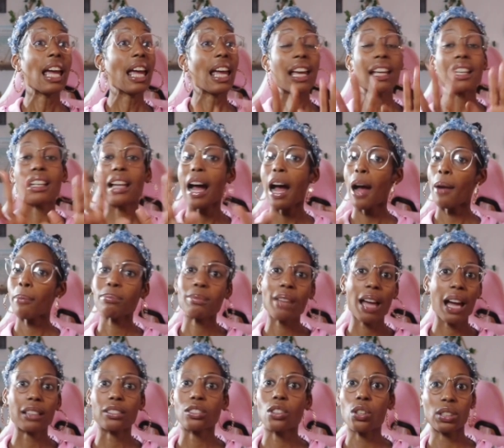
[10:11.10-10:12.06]
And I'm
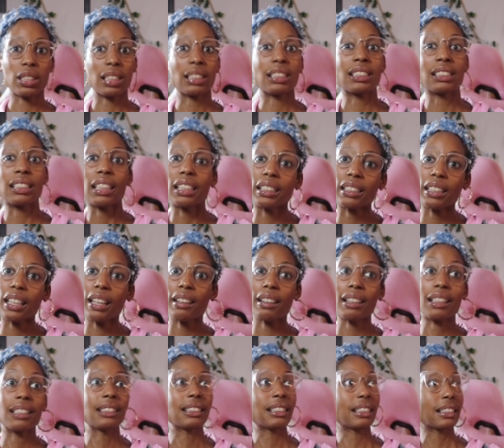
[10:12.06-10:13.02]
not going to sit there
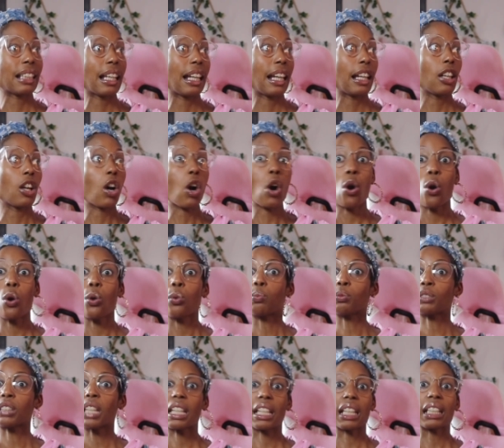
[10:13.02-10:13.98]
and say, oh,
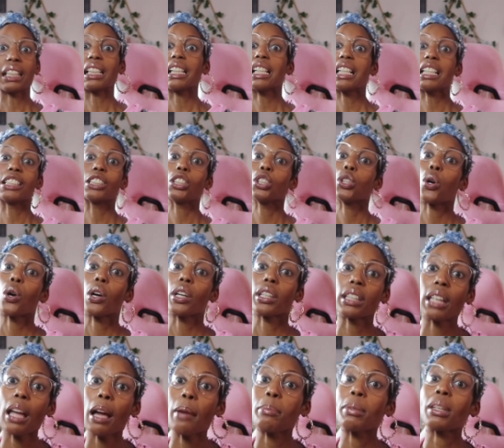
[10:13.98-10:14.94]
take it easy on
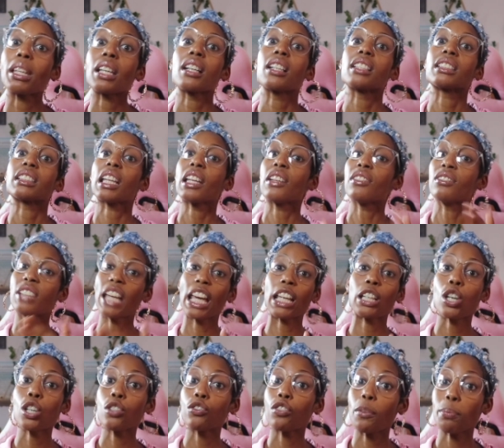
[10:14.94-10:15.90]
them, because if they
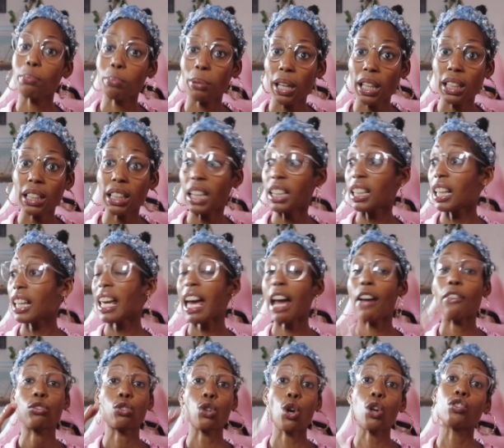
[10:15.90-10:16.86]
don't repent and they
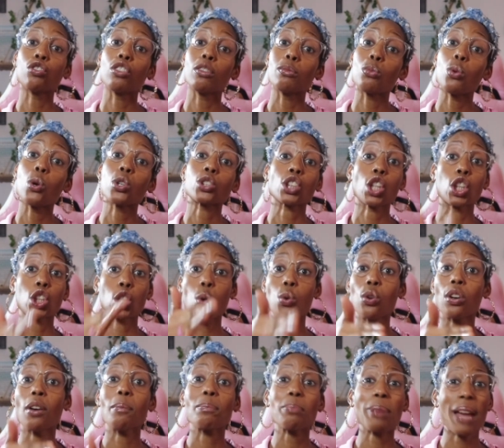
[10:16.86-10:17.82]
have no remorse and no
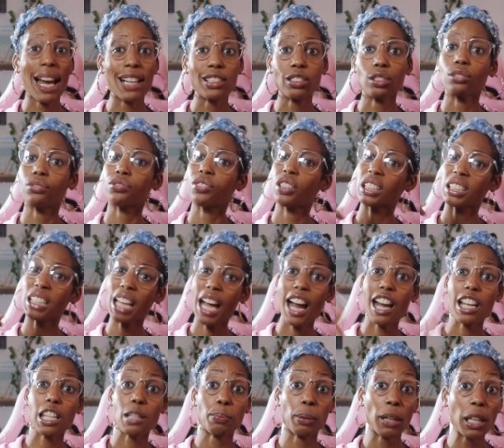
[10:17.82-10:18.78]
compassion for
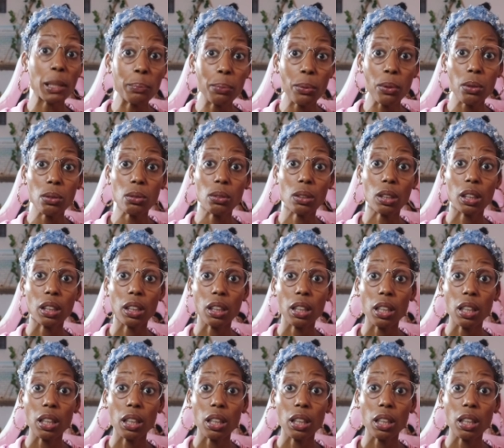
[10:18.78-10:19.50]
Yah's people,